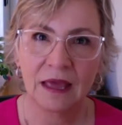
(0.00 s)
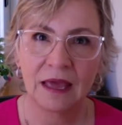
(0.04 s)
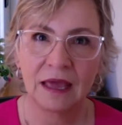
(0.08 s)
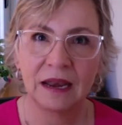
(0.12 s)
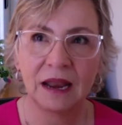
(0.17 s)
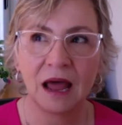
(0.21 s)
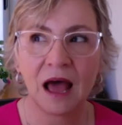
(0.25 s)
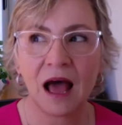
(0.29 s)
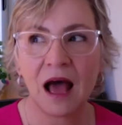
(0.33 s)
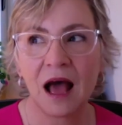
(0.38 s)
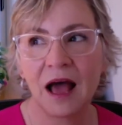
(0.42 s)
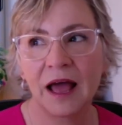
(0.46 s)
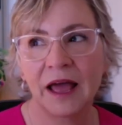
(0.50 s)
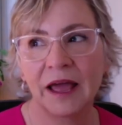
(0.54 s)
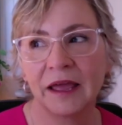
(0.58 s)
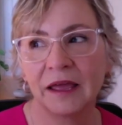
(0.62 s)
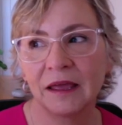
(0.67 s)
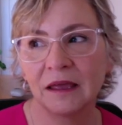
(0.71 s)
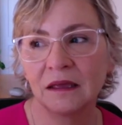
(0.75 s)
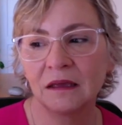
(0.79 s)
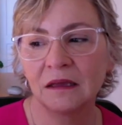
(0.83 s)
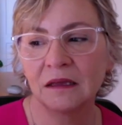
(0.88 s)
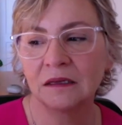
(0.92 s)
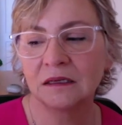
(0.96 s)
And
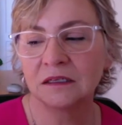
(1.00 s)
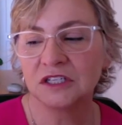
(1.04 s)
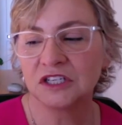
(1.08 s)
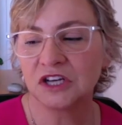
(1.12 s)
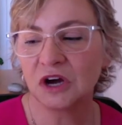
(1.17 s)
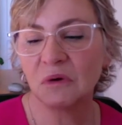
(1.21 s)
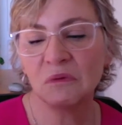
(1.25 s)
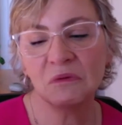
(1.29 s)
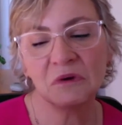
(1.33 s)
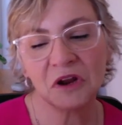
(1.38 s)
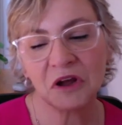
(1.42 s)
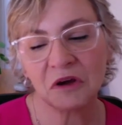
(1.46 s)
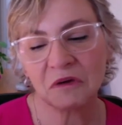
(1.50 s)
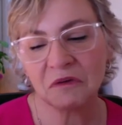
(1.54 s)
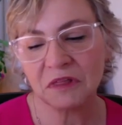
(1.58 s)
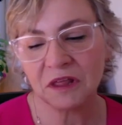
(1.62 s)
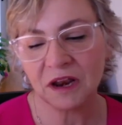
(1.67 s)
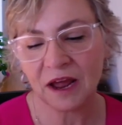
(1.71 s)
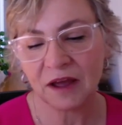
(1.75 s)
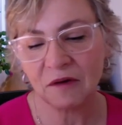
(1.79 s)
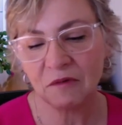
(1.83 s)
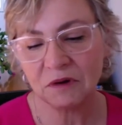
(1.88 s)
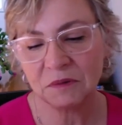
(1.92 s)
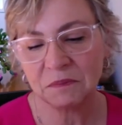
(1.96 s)
I don't know
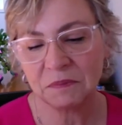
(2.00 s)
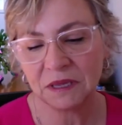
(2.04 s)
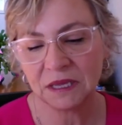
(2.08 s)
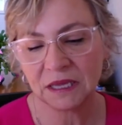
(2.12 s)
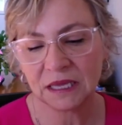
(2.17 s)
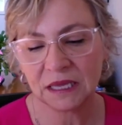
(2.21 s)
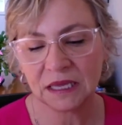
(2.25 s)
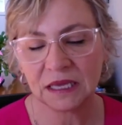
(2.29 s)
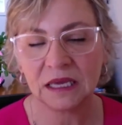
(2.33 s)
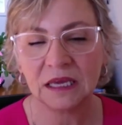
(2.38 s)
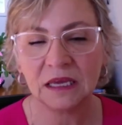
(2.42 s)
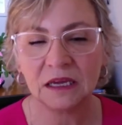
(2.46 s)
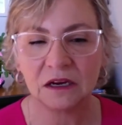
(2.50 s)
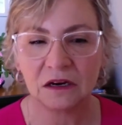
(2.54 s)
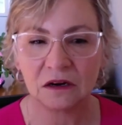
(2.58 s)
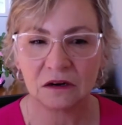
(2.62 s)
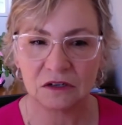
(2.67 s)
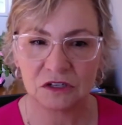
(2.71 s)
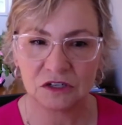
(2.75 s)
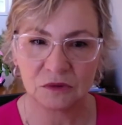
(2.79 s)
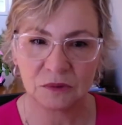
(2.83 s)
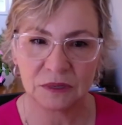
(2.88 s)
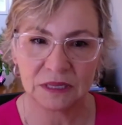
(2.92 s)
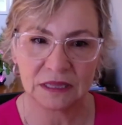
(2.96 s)
that I would be
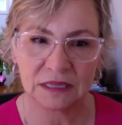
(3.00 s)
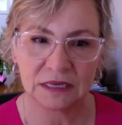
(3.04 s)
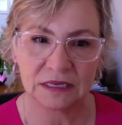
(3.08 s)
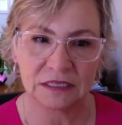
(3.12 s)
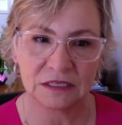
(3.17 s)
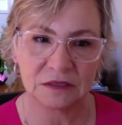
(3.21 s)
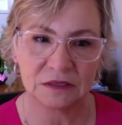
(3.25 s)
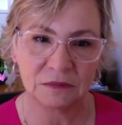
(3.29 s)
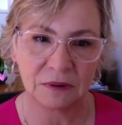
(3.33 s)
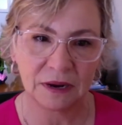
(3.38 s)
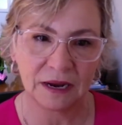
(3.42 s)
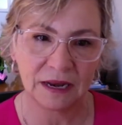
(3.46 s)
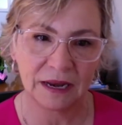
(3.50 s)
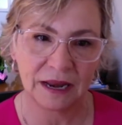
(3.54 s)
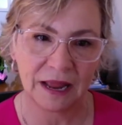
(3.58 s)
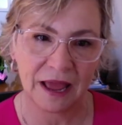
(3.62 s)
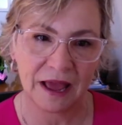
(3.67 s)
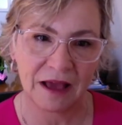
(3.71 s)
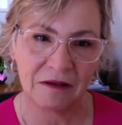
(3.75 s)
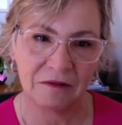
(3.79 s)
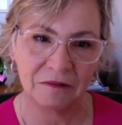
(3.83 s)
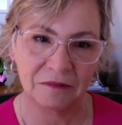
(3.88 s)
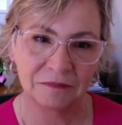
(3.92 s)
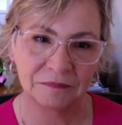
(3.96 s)
here doing this right
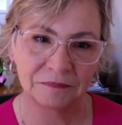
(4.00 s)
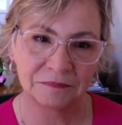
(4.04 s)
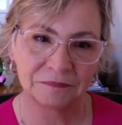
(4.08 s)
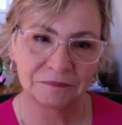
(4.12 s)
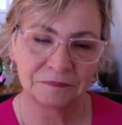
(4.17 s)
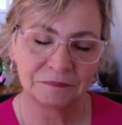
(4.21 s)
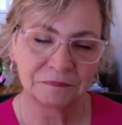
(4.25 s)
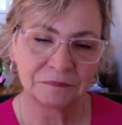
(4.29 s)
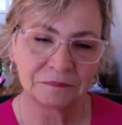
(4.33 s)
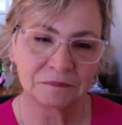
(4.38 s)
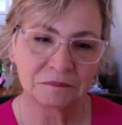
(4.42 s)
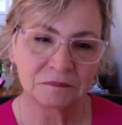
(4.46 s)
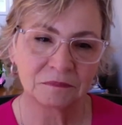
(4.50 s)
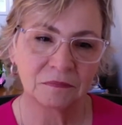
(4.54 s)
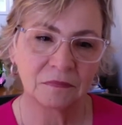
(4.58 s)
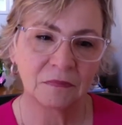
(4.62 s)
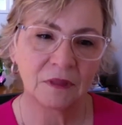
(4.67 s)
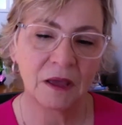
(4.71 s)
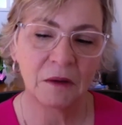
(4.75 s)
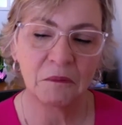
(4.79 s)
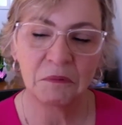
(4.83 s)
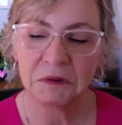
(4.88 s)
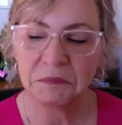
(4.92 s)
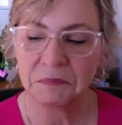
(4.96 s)
now.
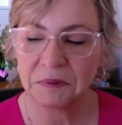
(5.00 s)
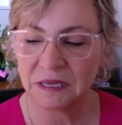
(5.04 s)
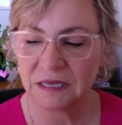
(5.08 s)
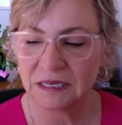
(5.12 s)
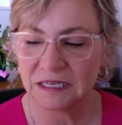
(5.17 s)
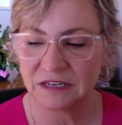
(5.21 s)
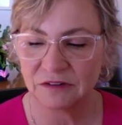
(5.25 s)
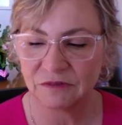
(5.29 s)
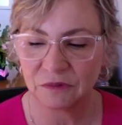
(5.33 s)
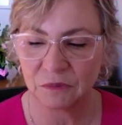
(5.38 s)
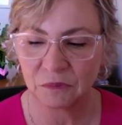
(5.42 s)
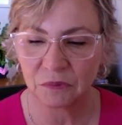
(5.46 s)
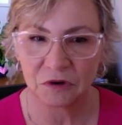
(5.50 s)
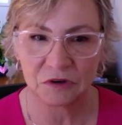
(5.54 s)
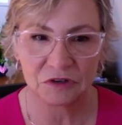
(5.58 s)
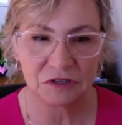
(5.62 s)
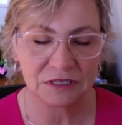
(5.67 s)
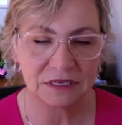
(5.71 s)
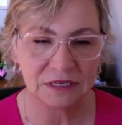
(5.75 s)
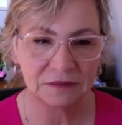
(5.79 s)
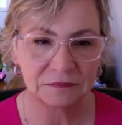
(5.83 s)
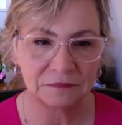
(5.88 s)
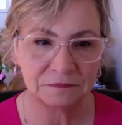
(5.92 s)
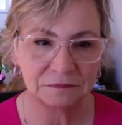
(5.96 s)
I would be a different
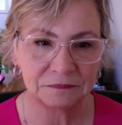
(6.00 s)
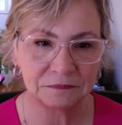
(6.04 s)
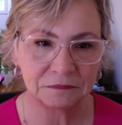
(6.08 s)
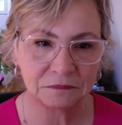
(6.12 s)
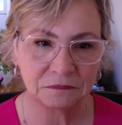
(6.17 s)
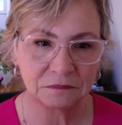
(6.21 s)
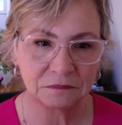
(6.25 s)
person.